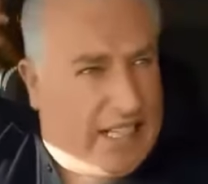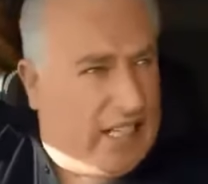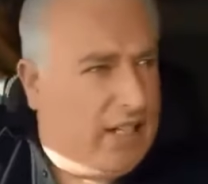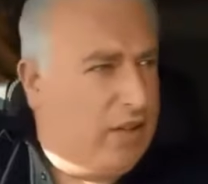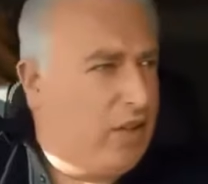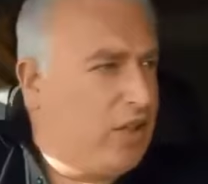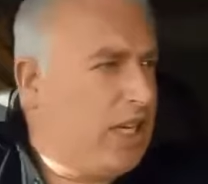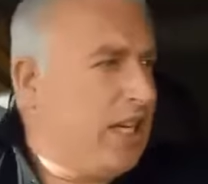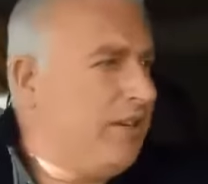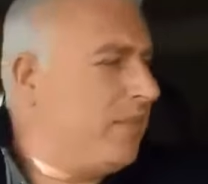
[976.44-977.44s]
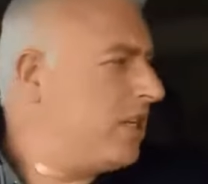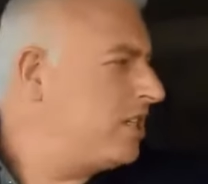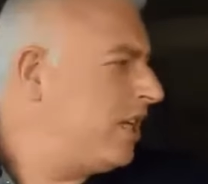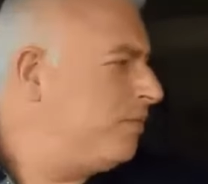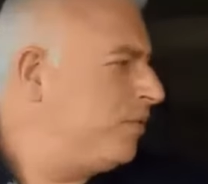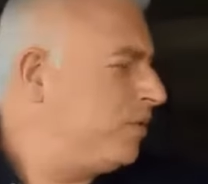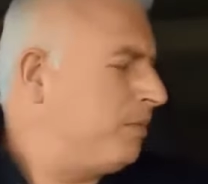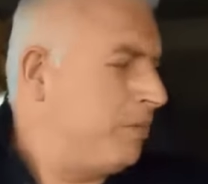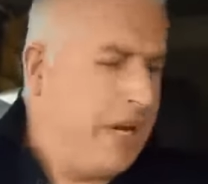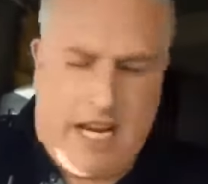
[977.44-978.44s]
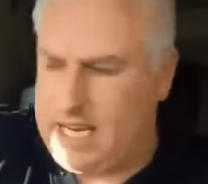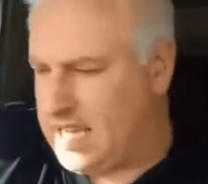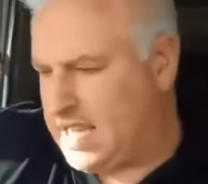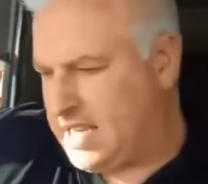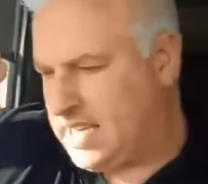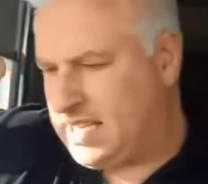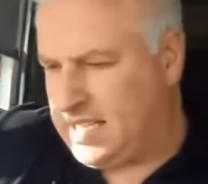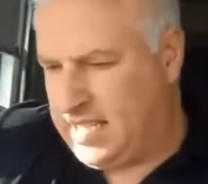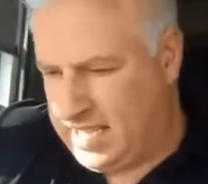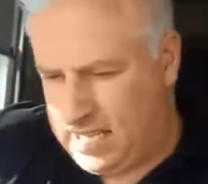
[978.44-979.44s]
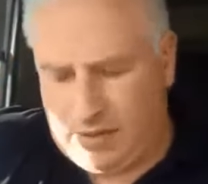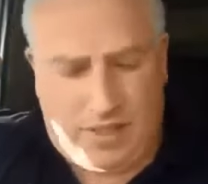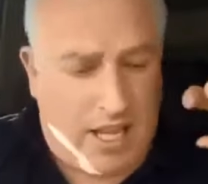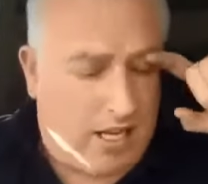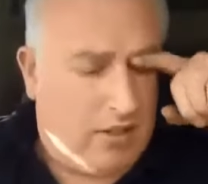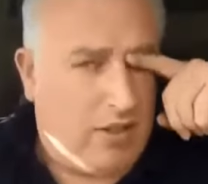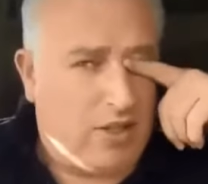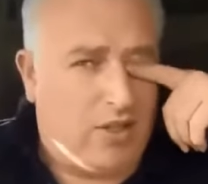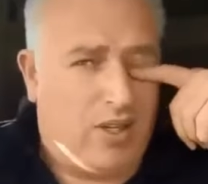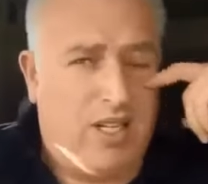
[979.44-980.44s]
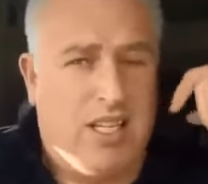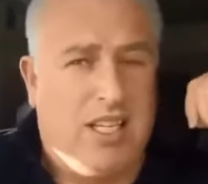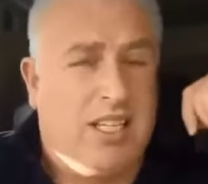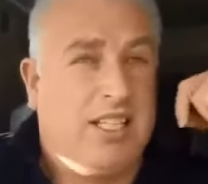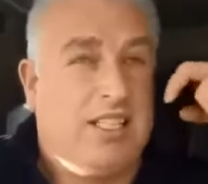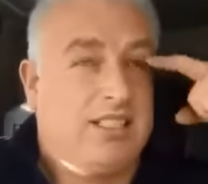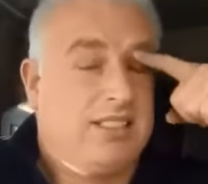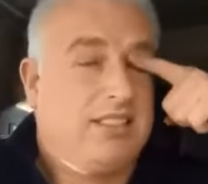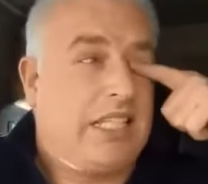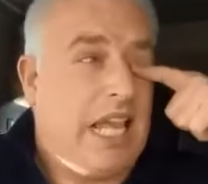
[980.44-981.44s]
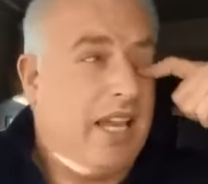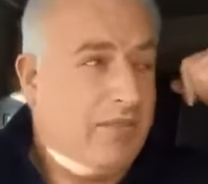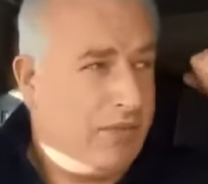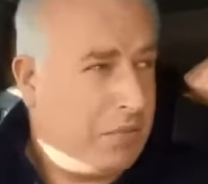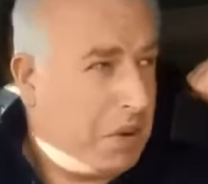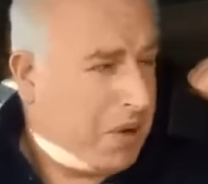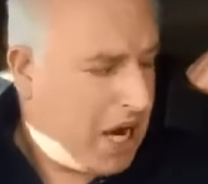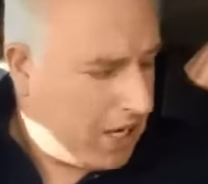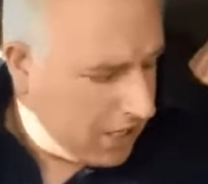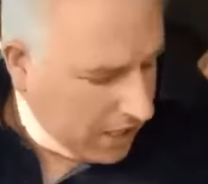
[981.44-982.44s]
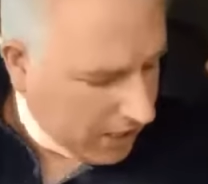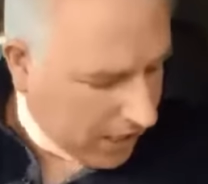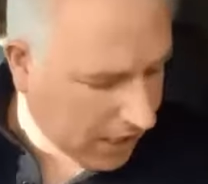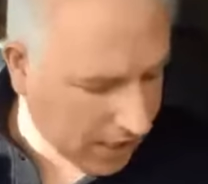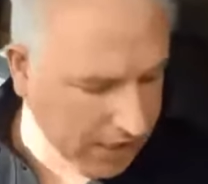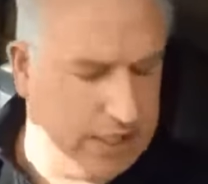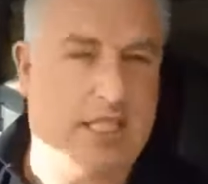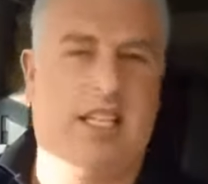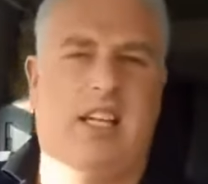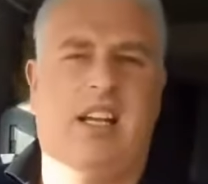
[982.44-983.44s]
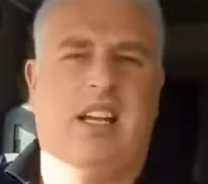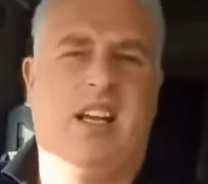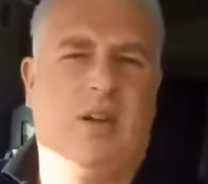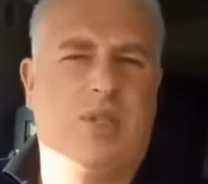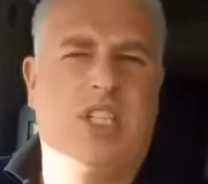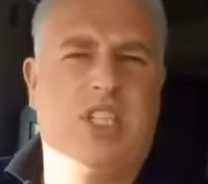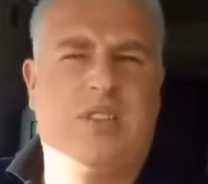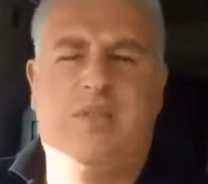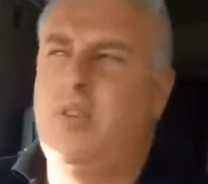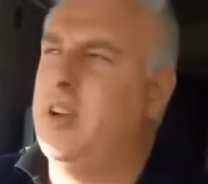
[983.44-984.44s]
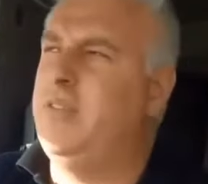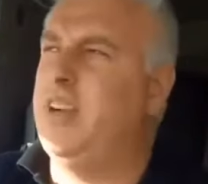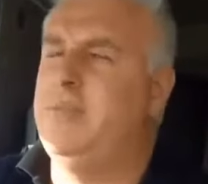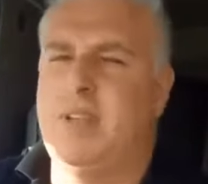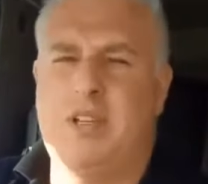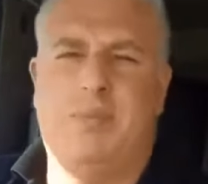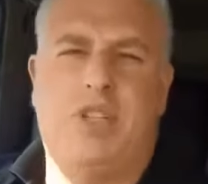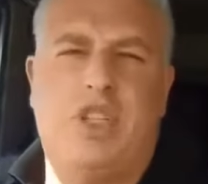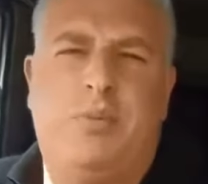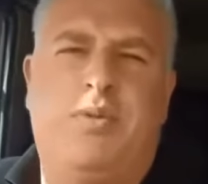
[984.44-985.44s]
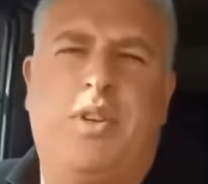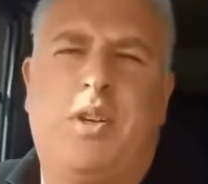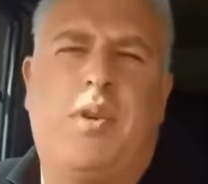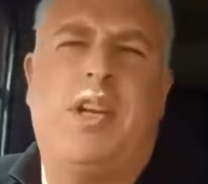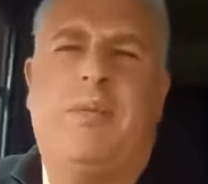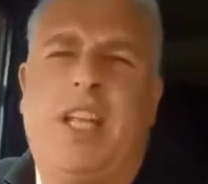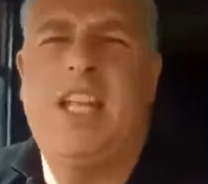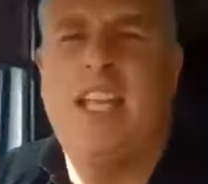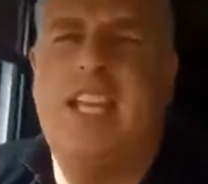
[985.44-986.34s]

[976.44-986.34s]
I've only 9 minutes left before my break and it's near enough 10 o'clock, so time for my break. I'll see you in 45 minutes, but just before I go anywhere,